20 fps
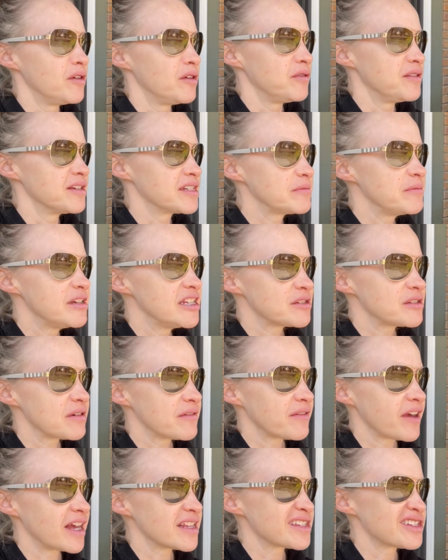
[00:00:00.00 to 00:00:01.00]
This means
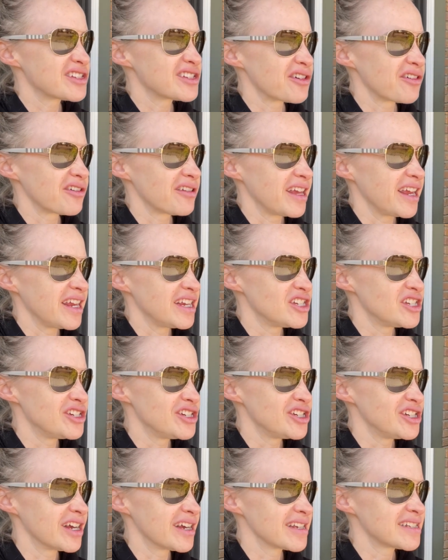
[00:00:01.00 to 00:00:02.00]
we've had Sterling
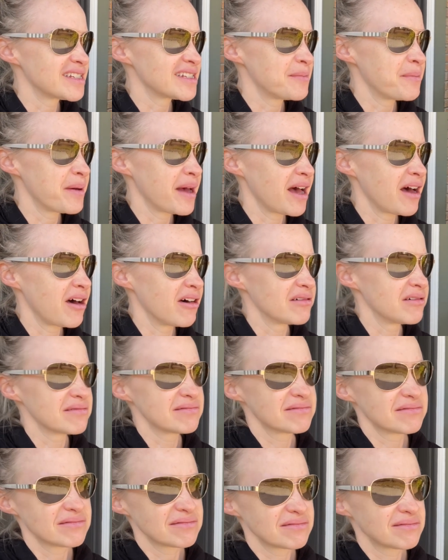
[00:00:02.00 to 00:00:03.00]
just about,
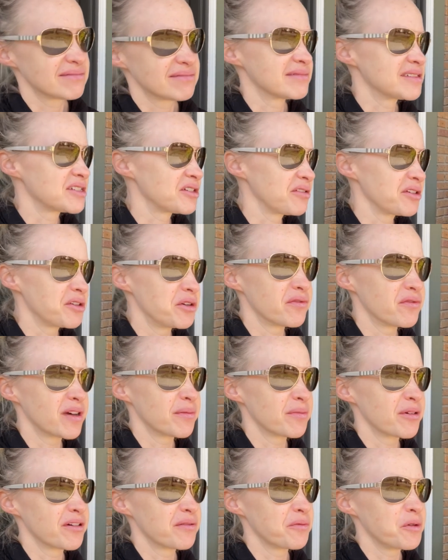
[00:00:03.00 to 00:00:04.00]
it's early
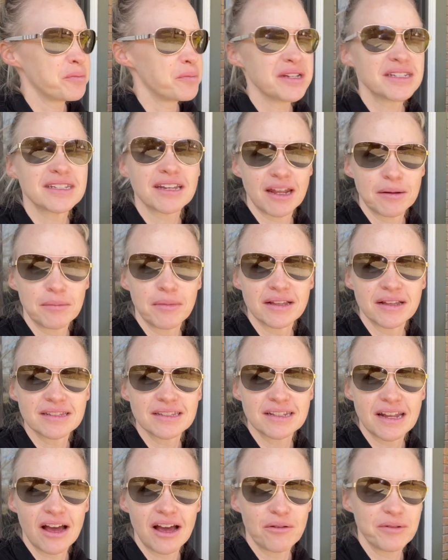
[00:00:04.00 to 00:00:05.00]
November, it would be 10
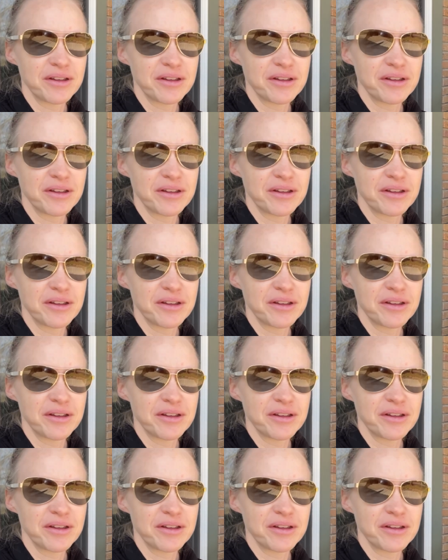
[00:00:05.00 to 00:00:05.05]
months now.